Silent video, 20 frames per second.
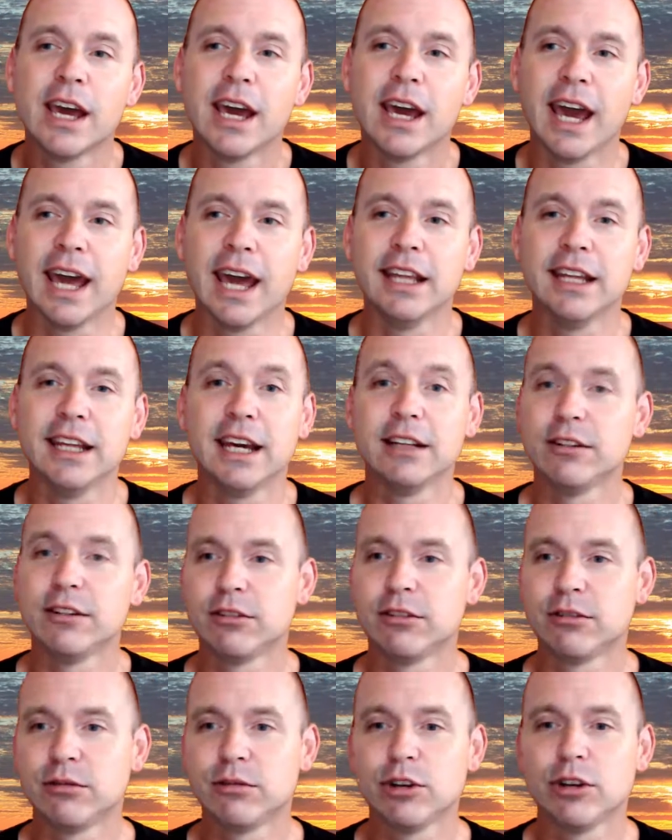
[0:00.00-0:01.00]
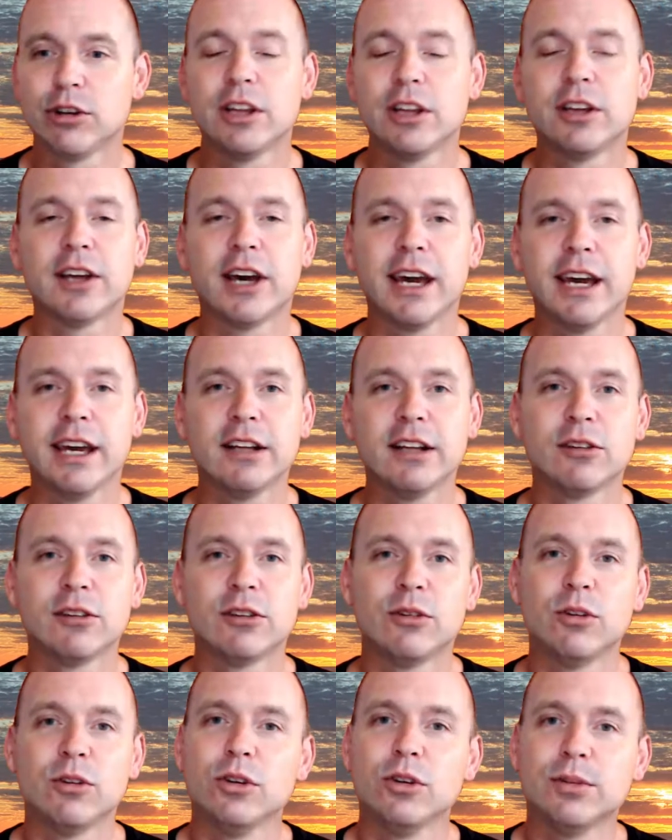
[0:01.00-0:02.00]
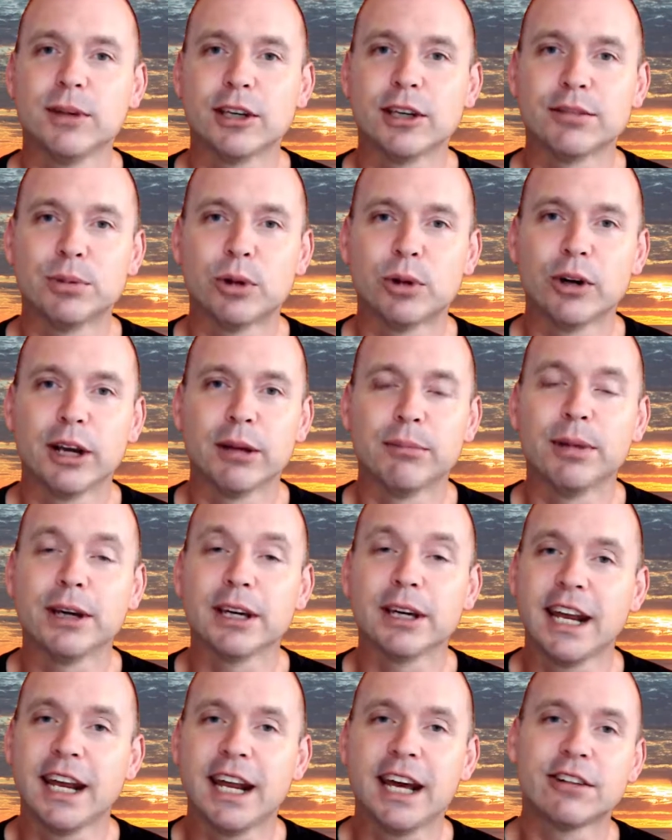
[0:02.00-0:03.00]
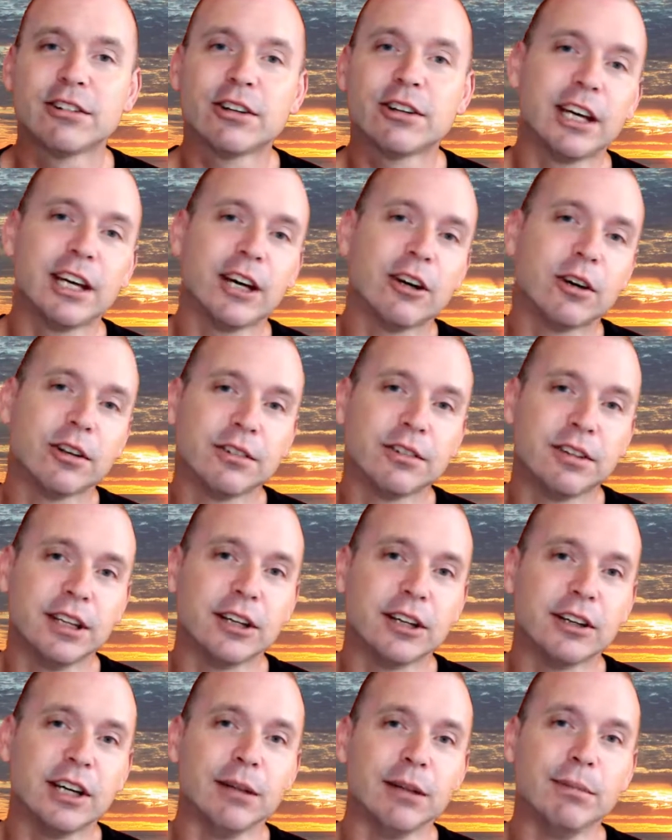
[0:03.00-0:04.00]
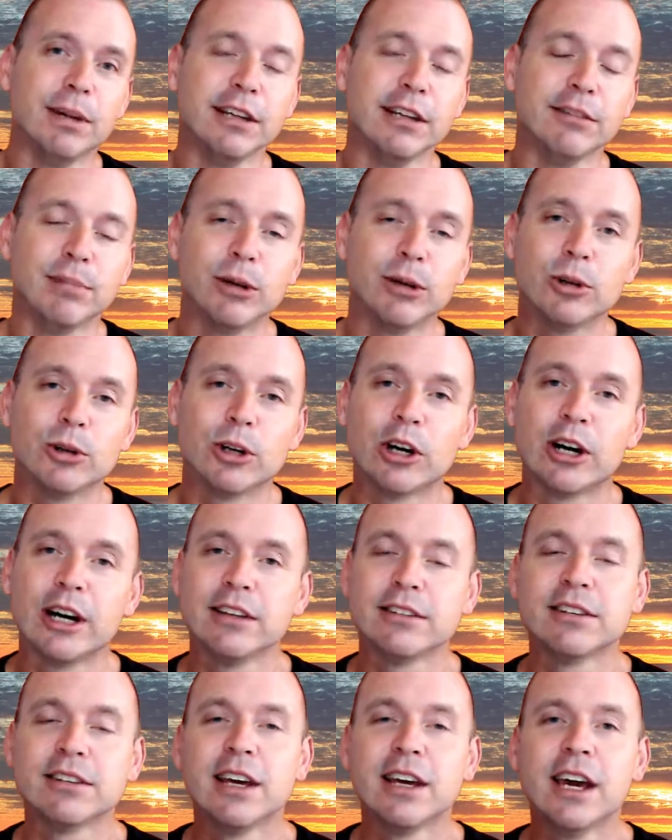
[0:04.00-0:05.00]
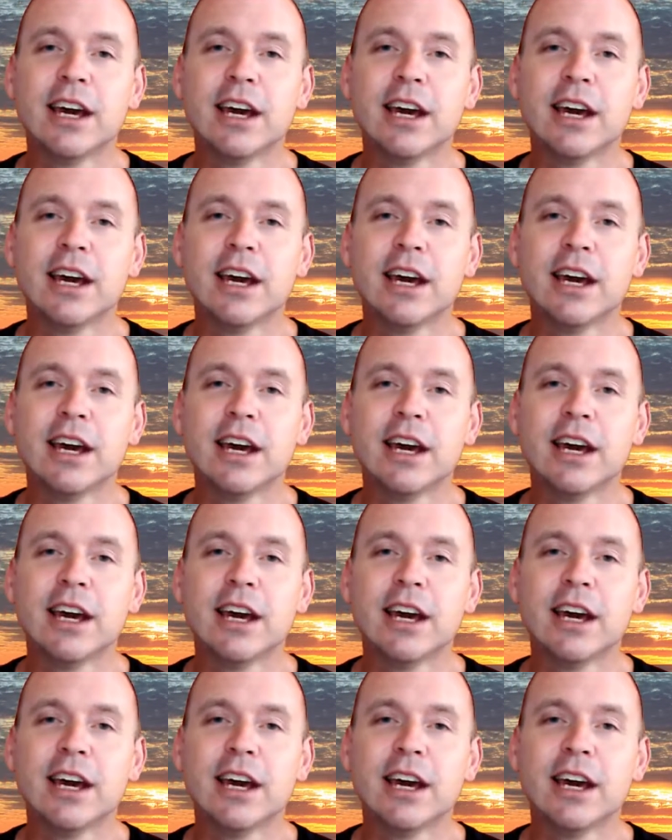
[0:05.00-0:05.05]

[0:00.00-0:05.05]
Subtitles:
And then during the day, do some exploring, but get outside that hostel and meet people, guys.